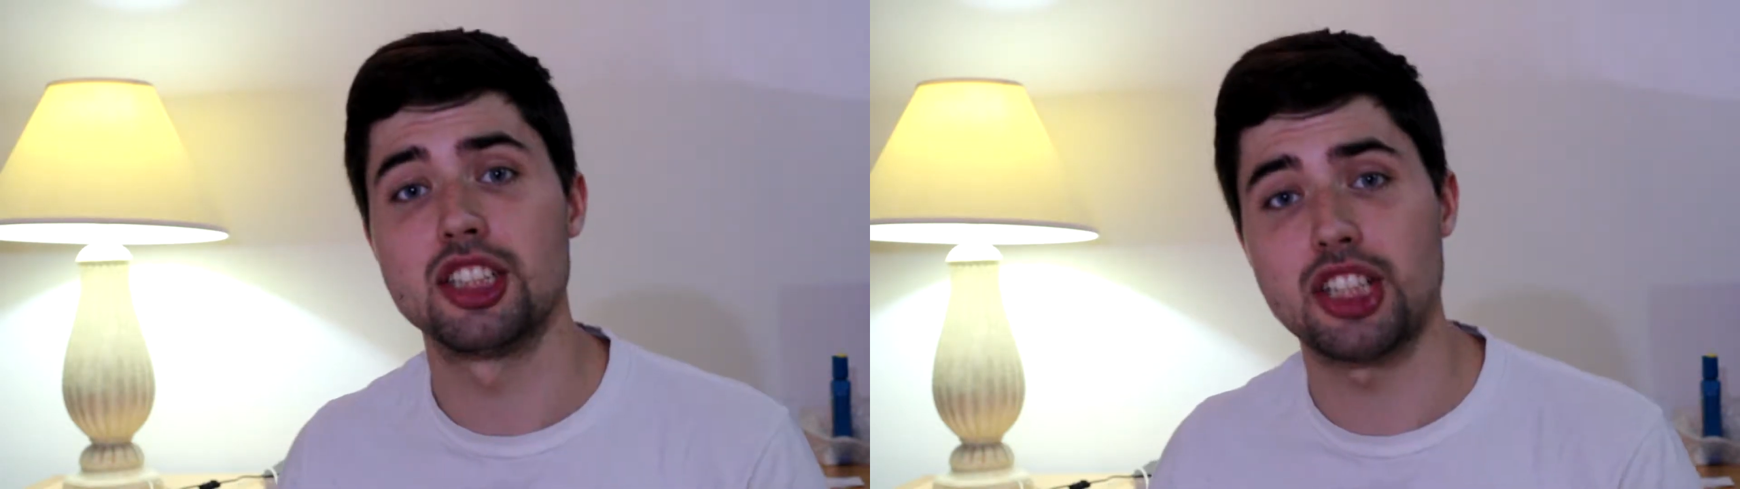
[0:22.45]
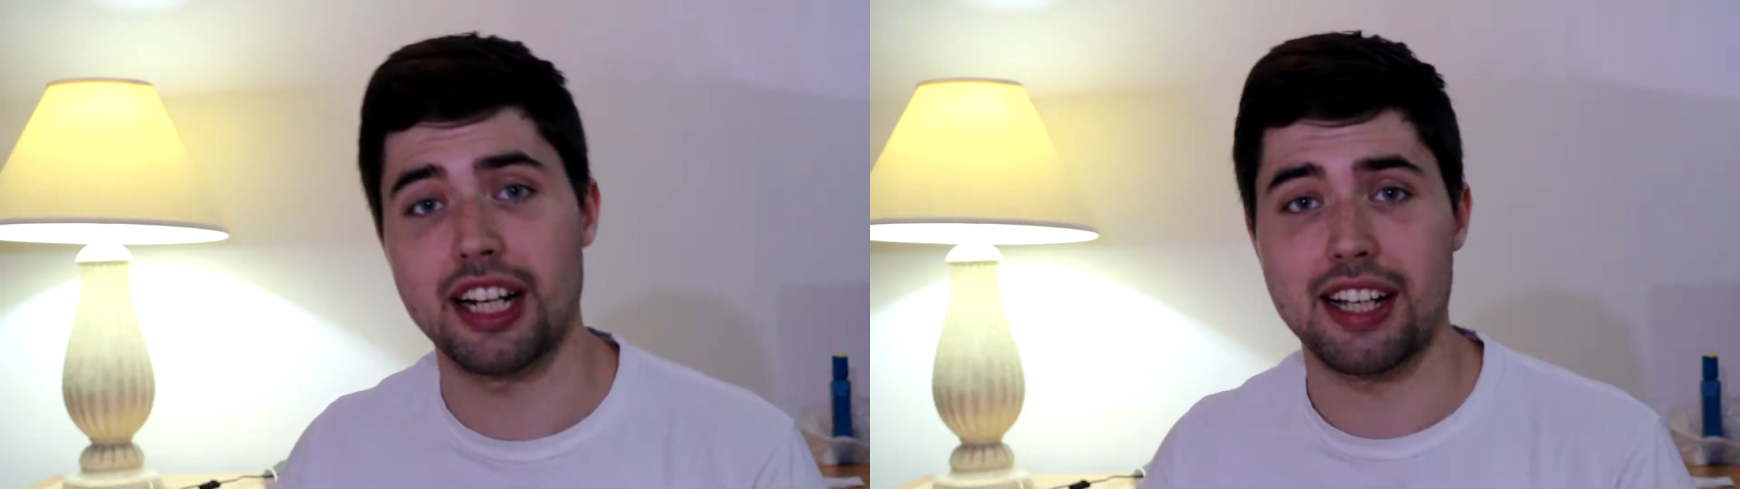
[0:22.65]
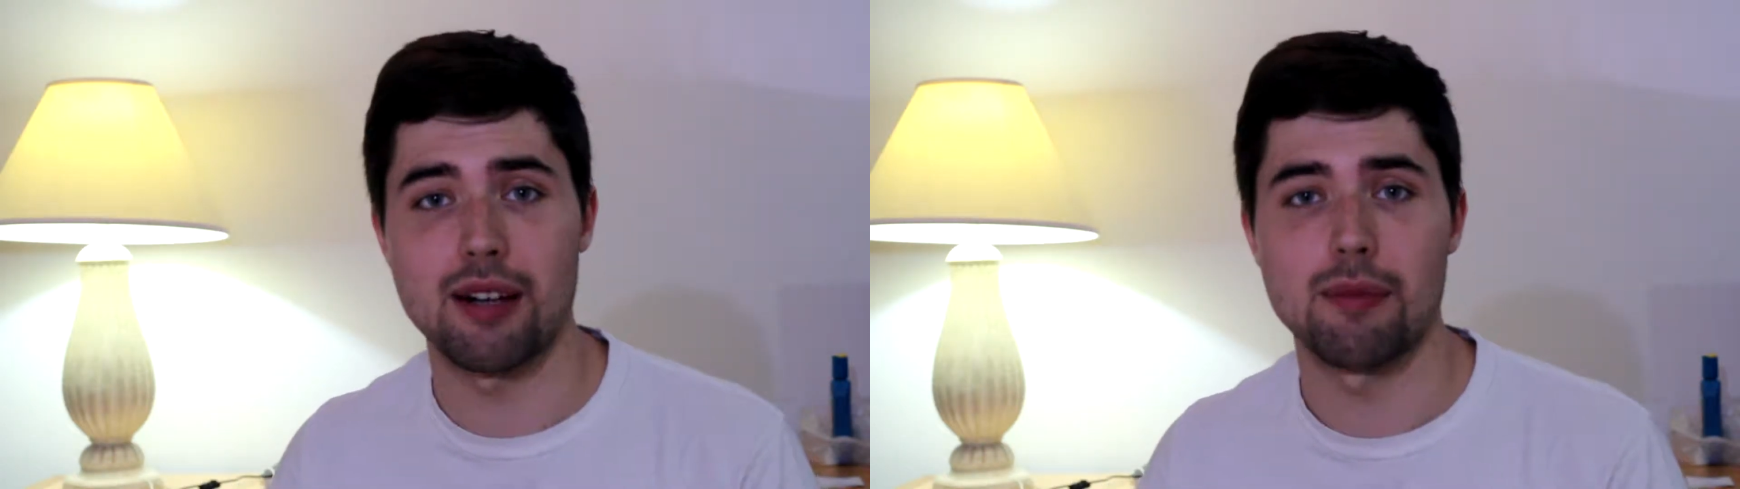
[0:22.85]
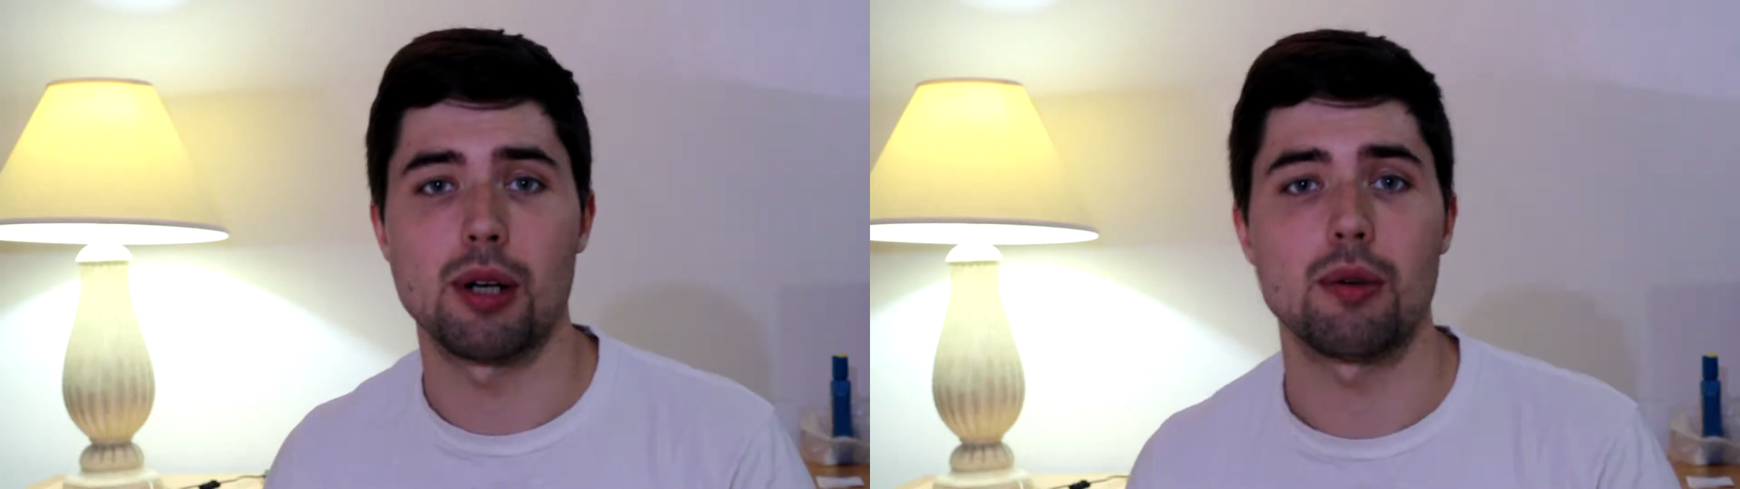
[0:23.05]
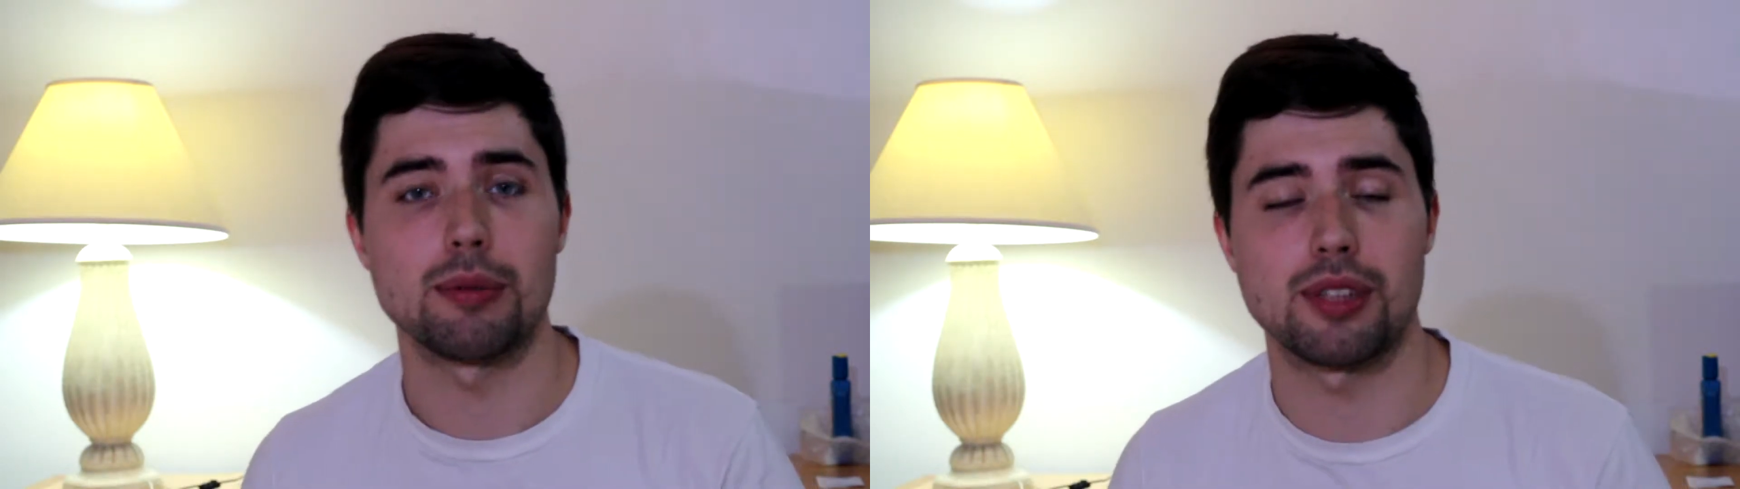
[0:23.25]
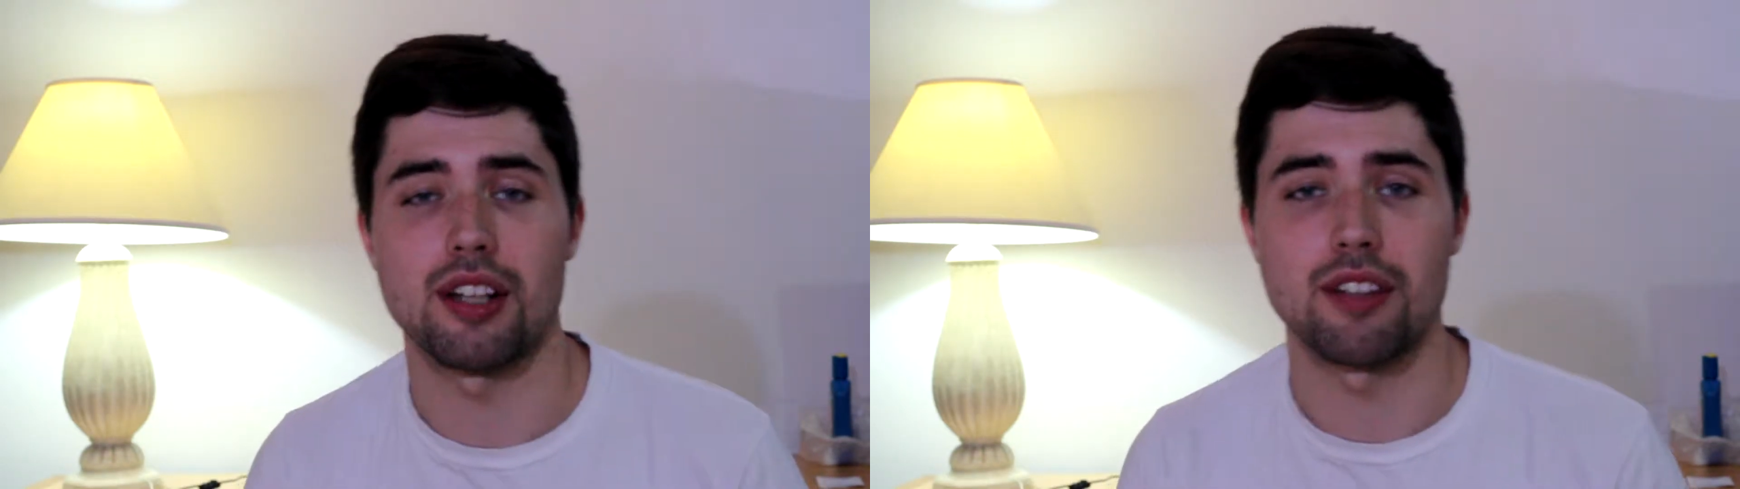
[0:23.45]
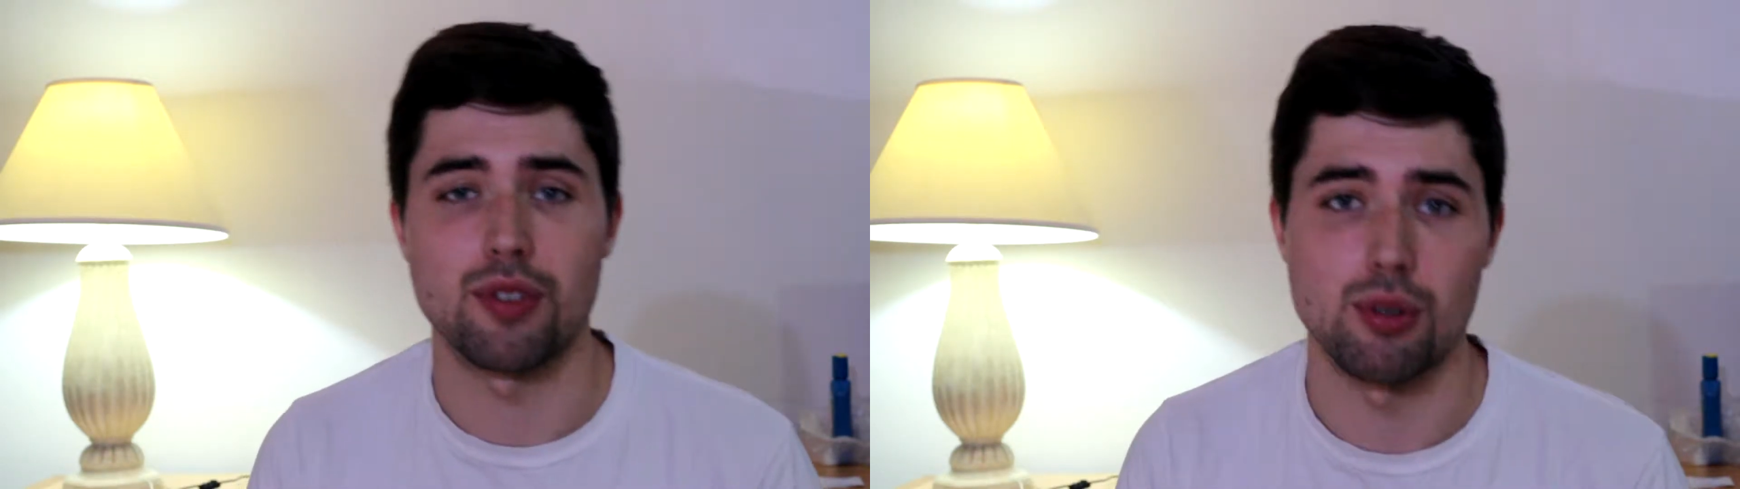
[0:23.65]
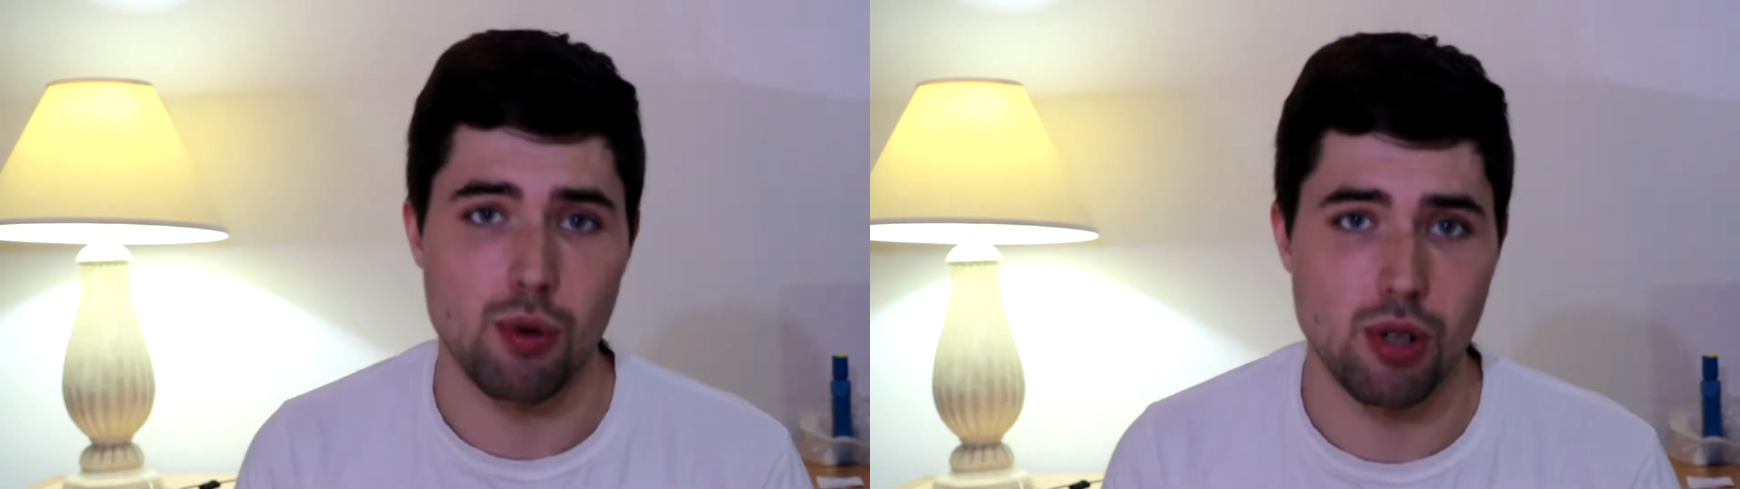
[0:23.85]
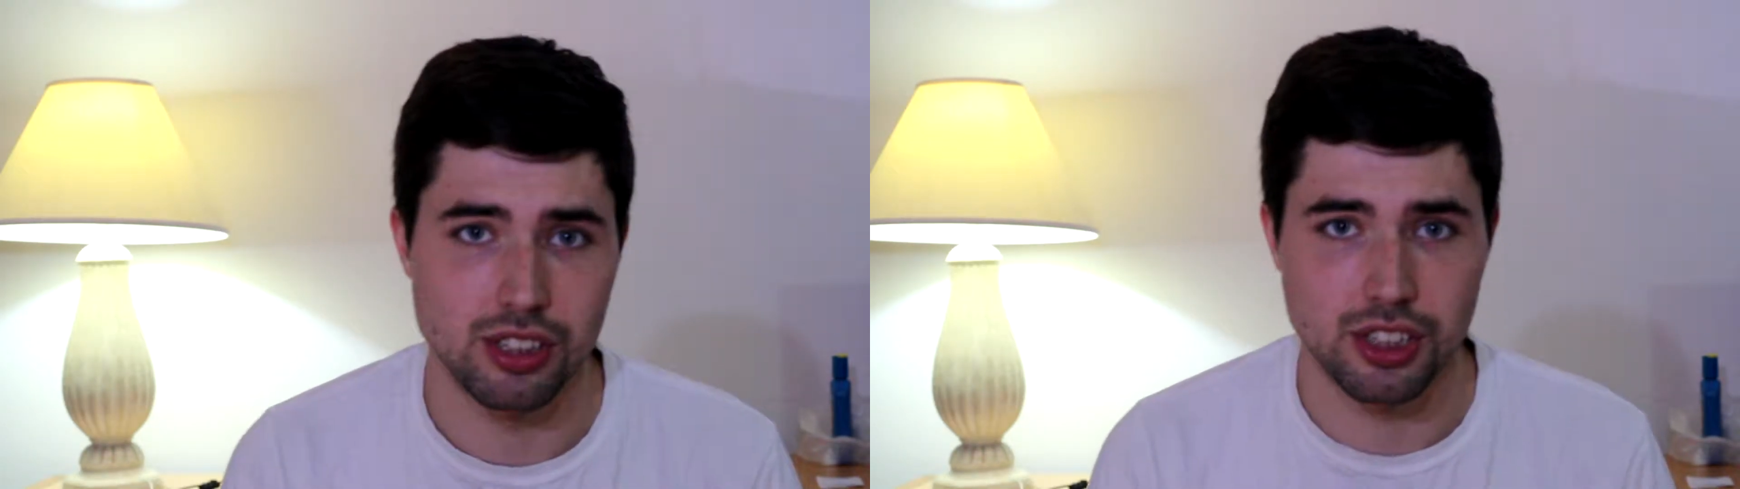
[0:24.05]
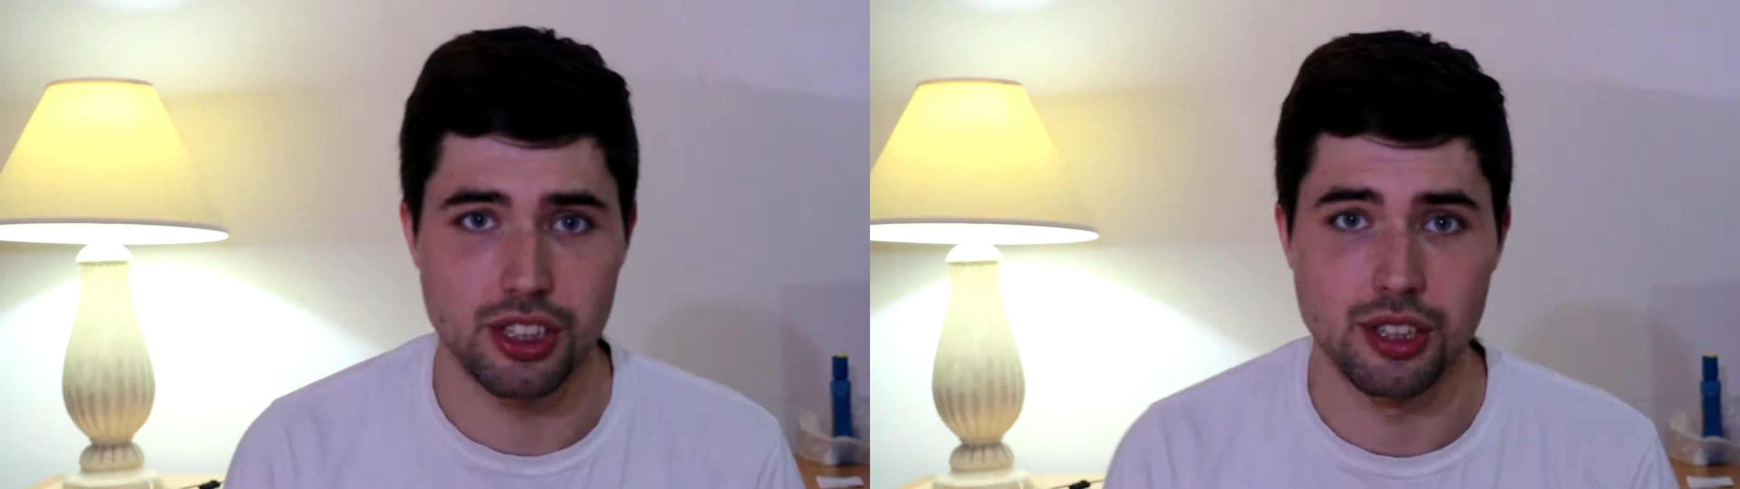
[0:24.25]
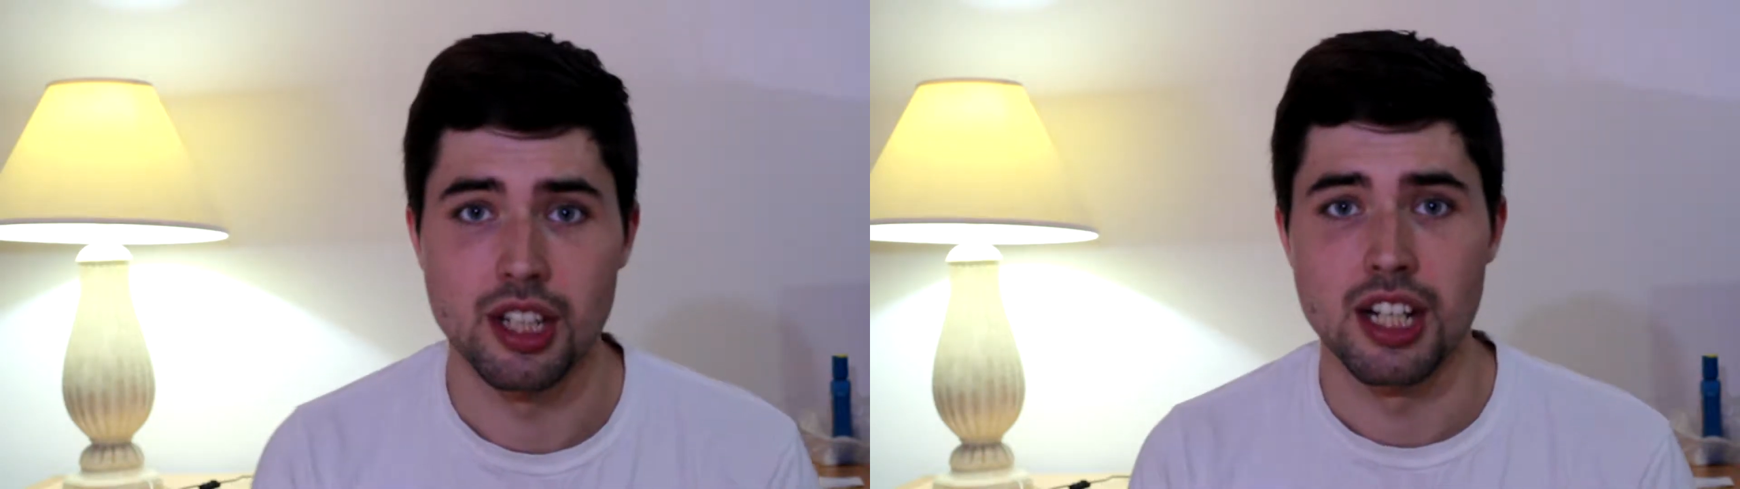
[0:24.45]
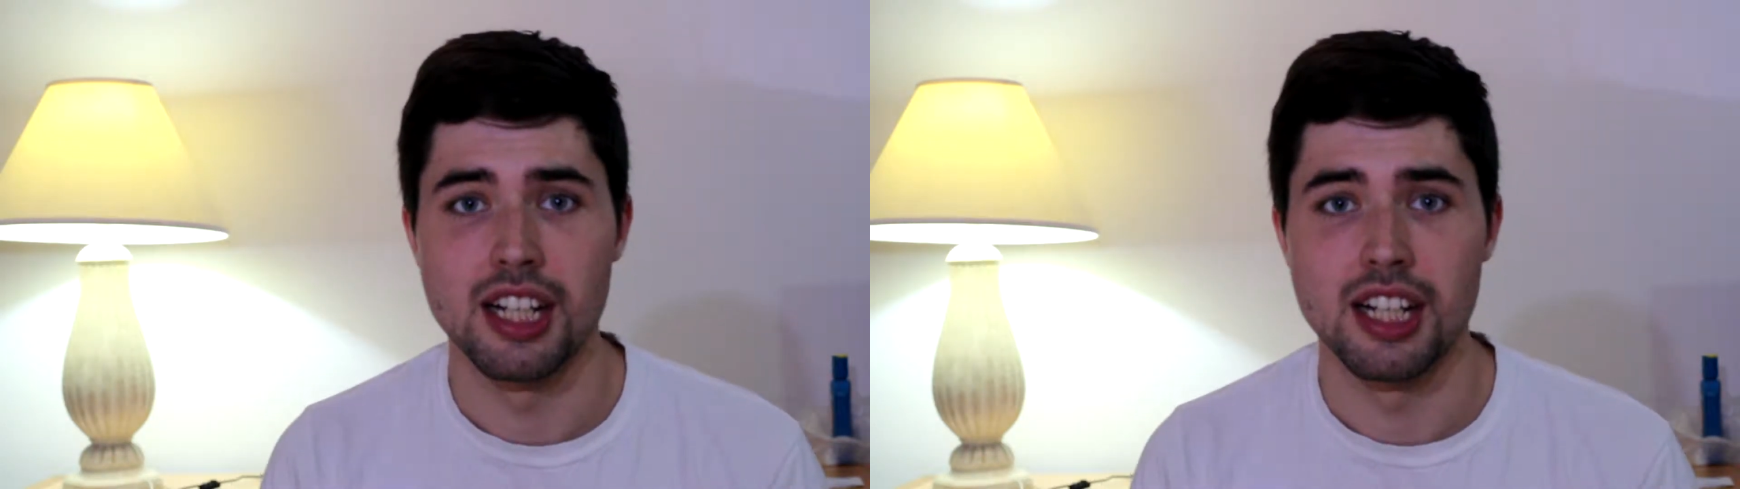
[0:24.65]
check out my website if you want to.